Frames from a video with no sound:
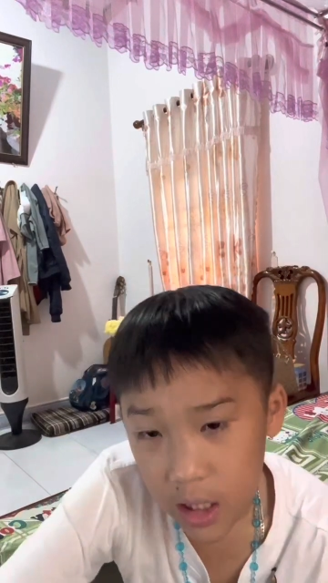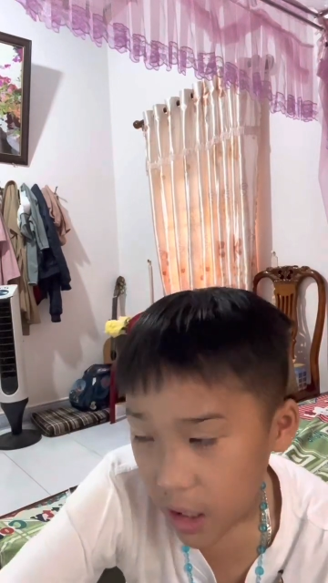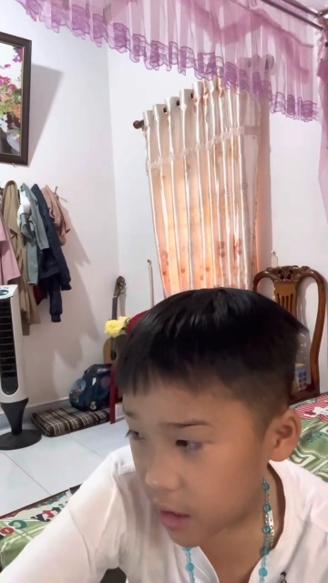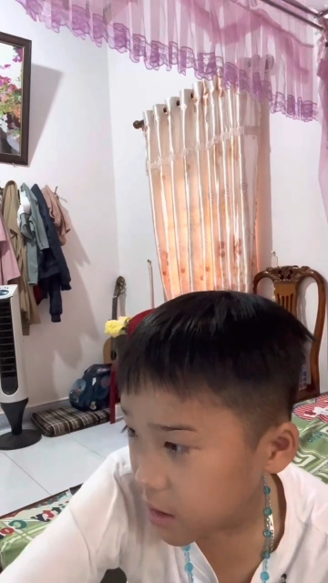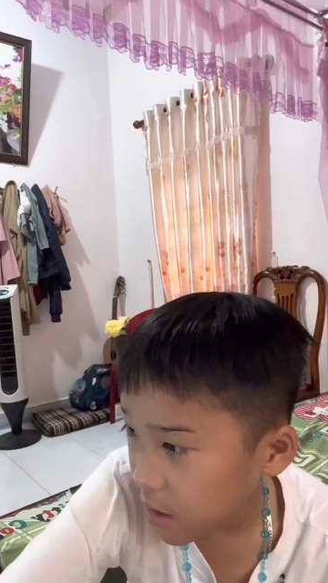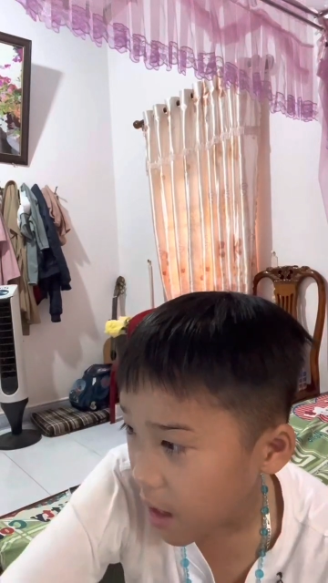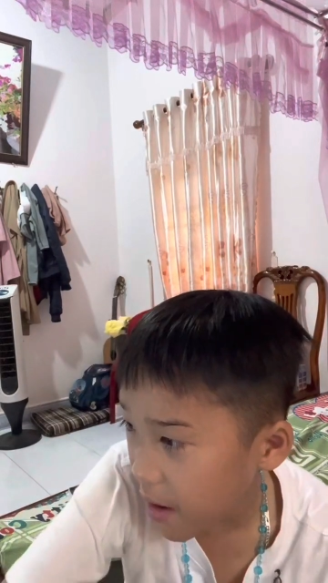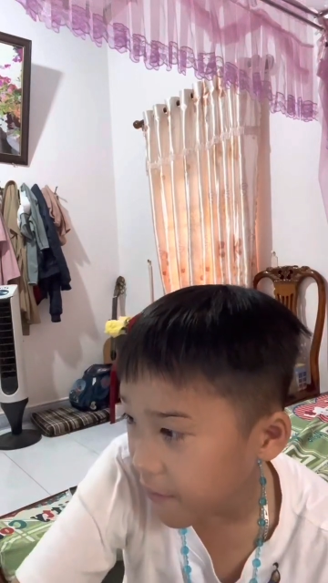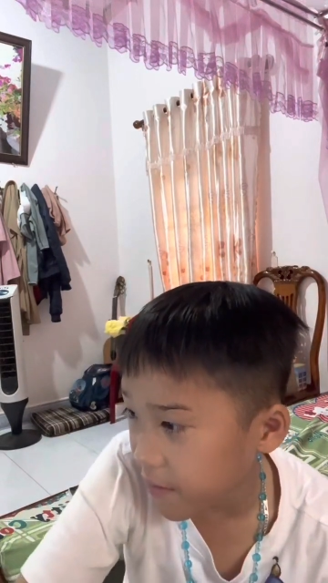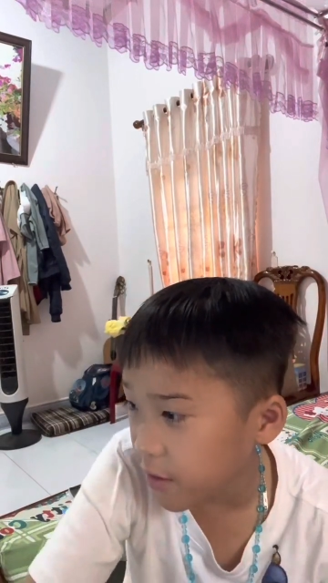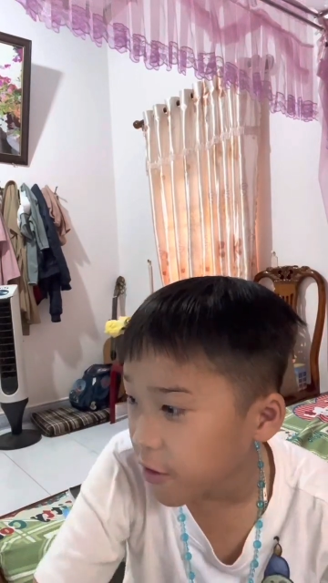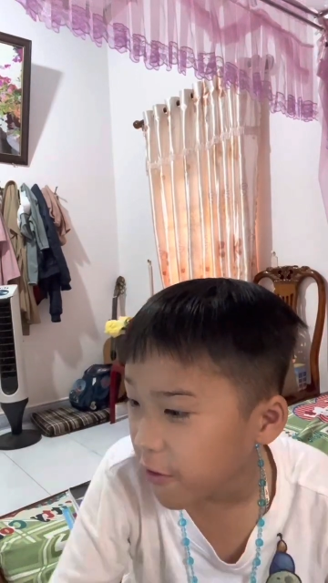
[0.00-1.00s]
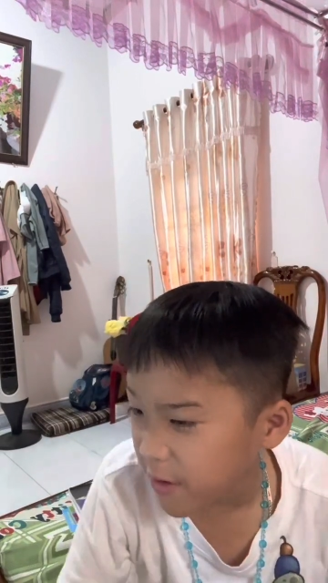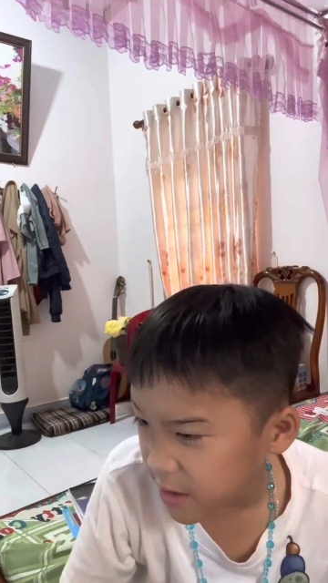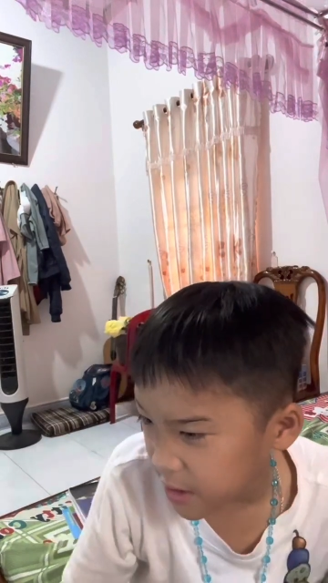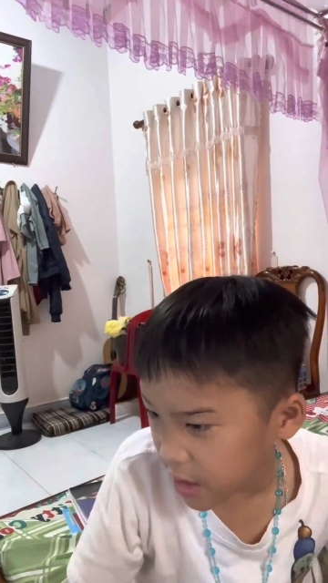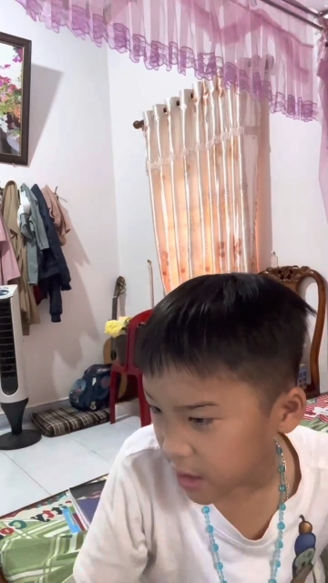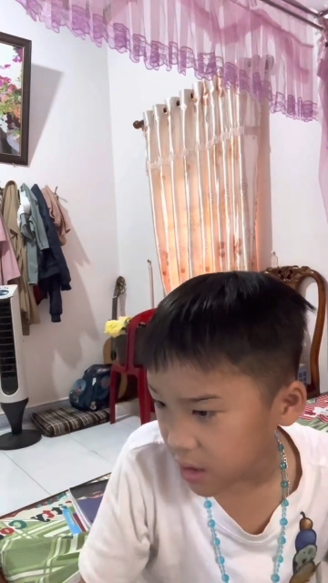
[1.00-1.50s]
has you ever do
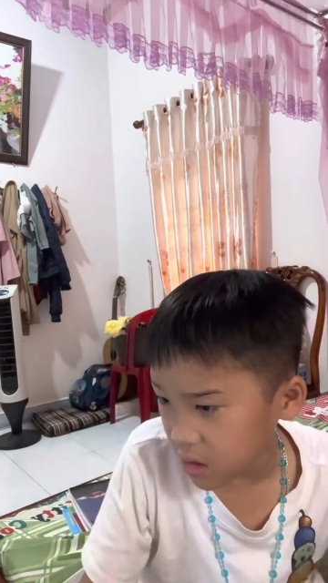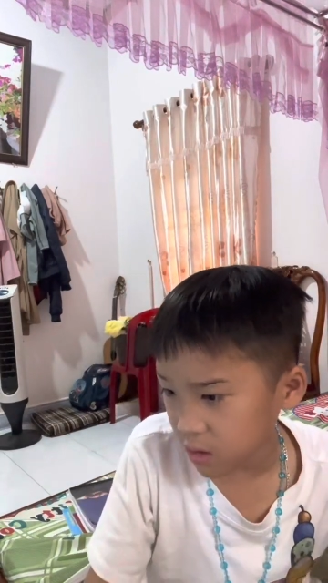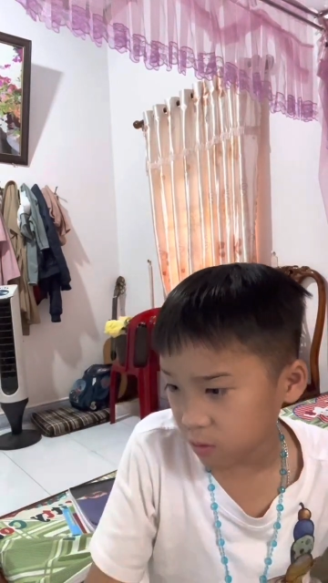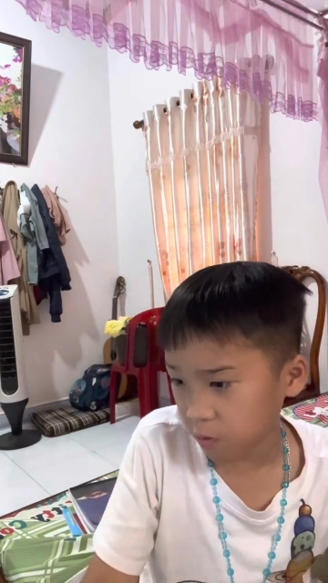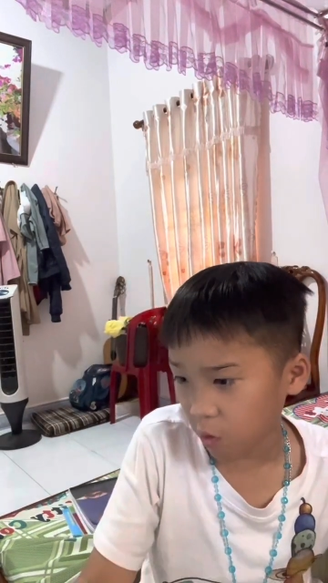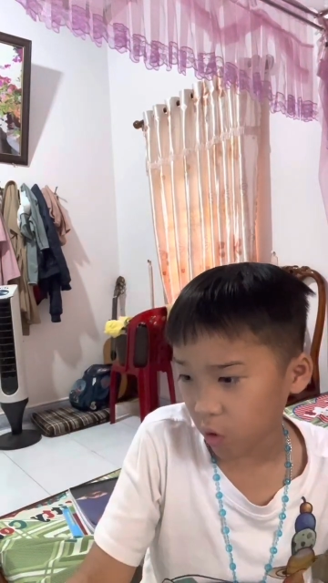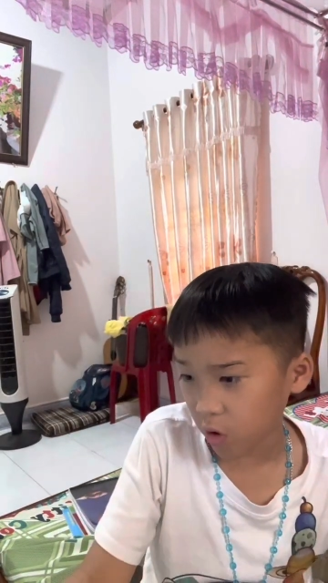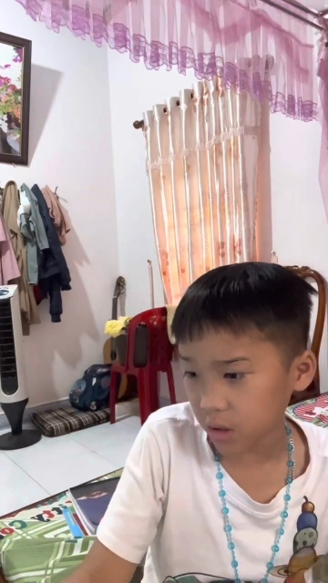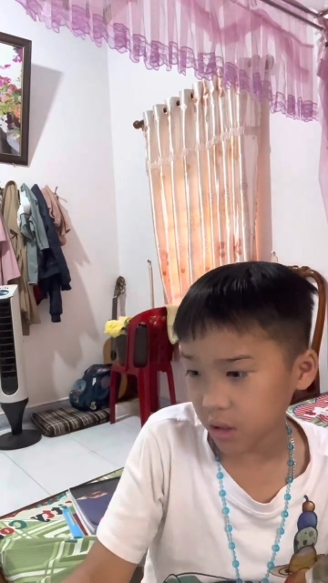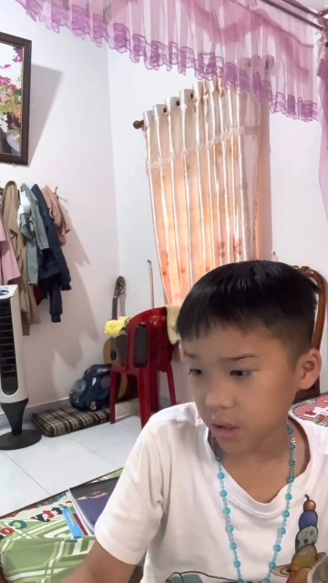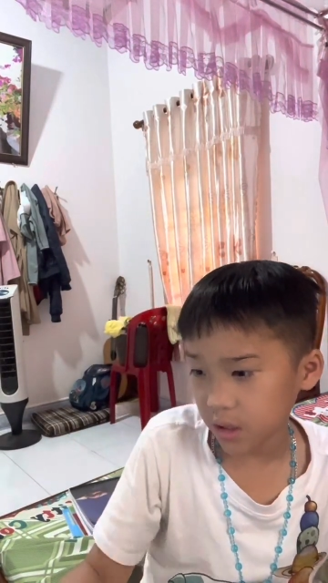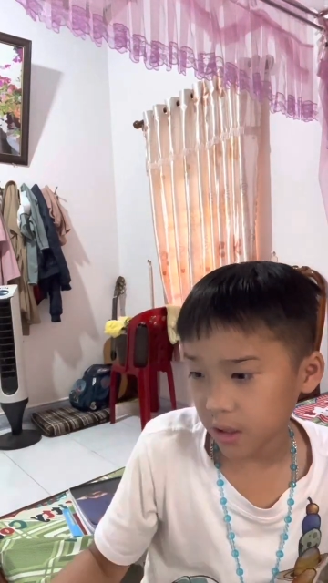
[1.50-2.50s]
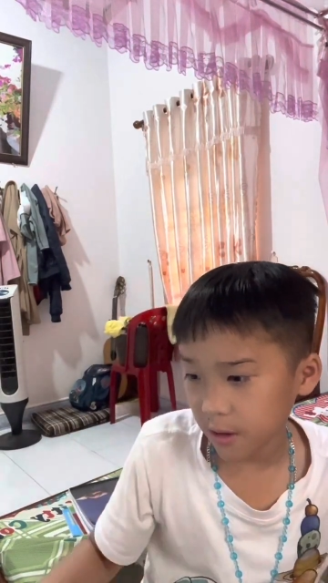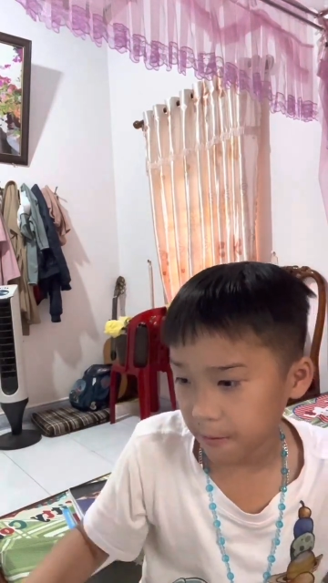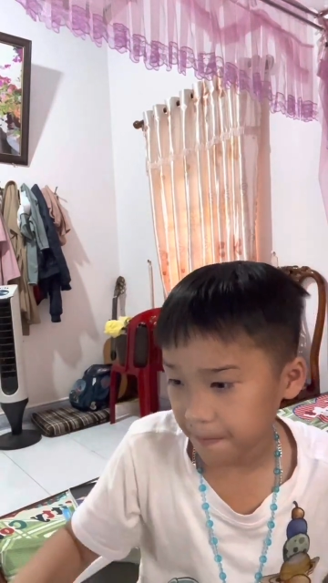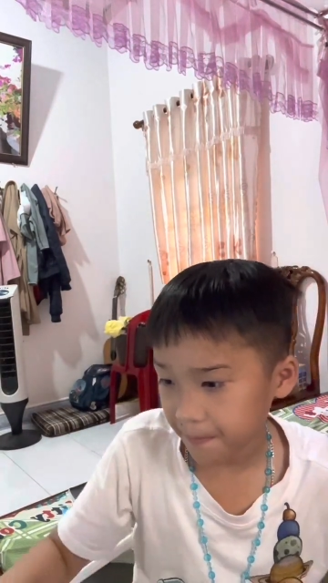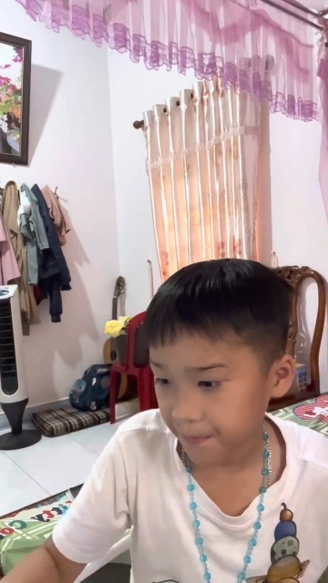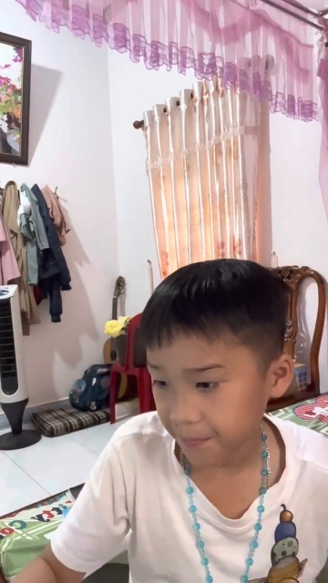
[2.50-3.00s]
it in sports?
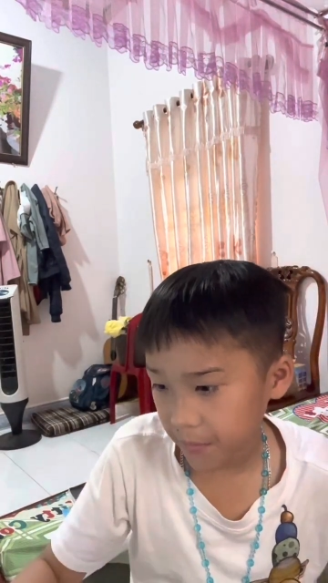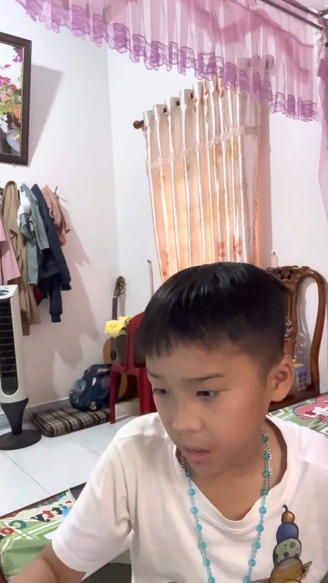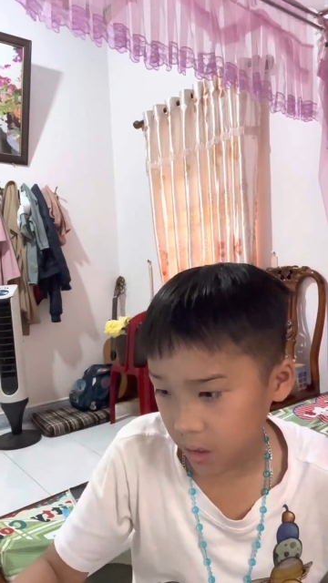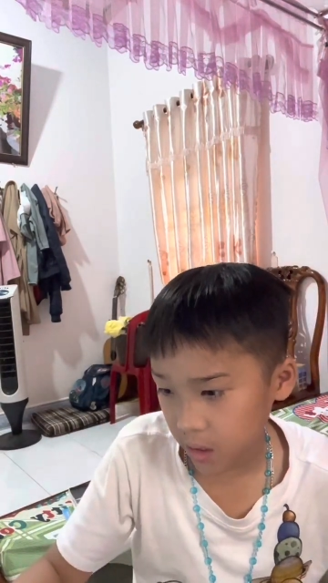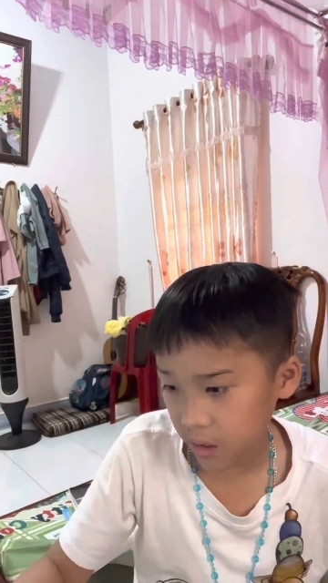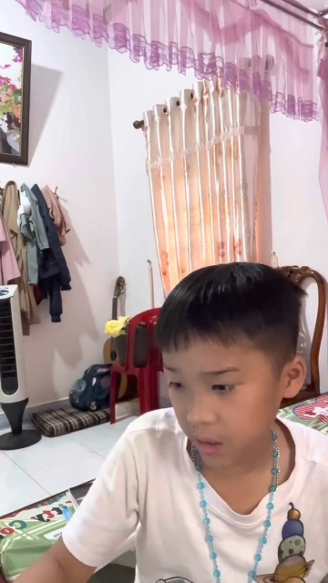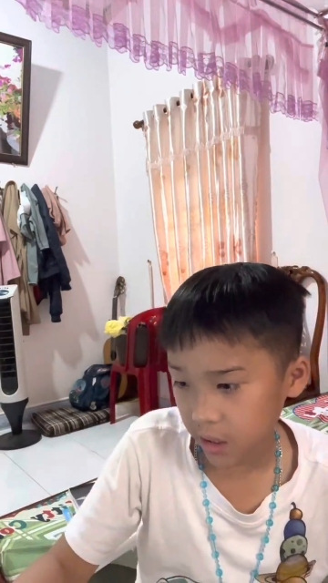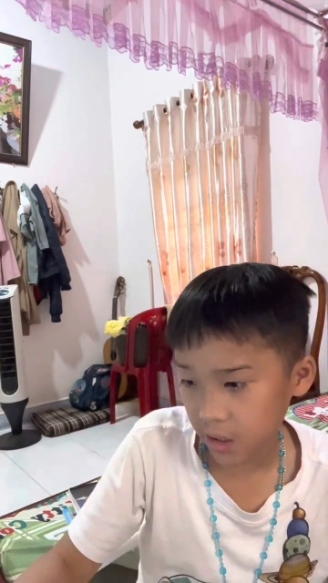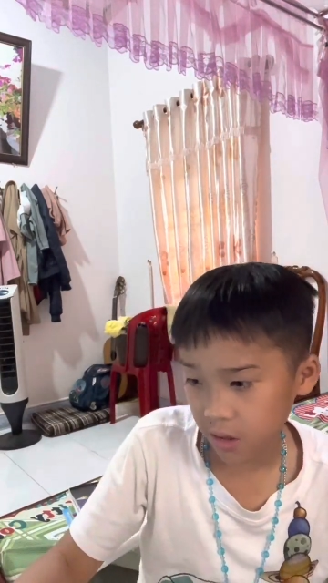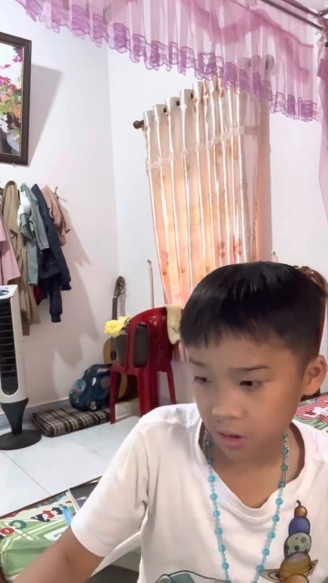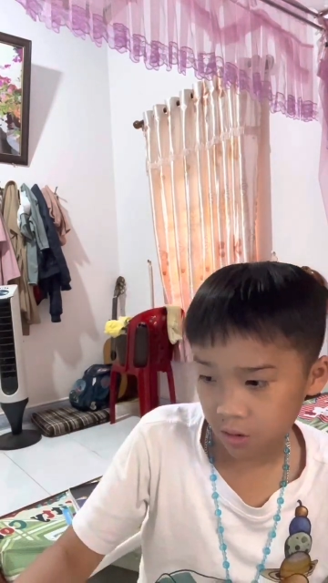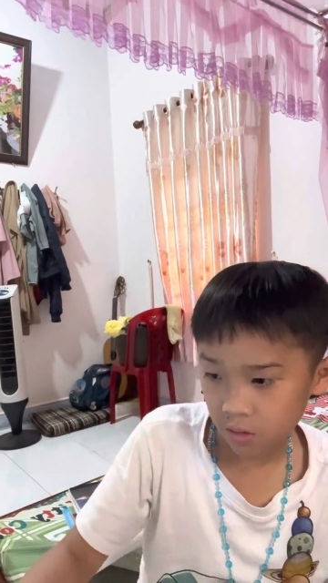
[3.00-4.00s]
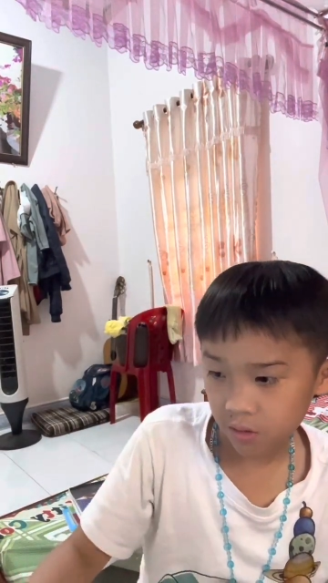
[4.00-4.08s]
I don't know.